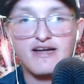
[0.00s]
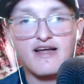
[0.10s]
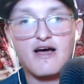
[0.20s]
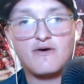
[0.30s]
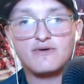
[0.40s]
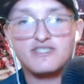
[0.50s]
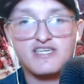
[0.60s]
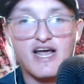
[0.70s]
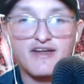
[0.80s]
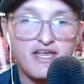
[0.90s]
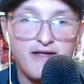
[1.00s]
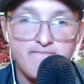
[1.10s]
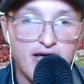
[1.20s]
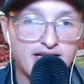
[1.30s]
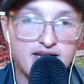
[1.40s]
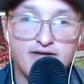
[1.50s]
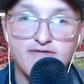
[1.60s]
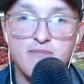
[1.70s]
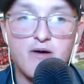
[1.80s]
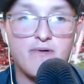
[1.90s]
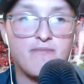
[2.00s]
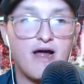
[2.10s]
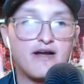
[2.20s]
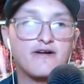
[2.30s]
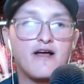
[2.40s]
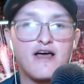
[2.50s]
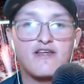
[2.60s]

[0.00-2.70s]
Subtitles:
I always say, keep making every moment matter.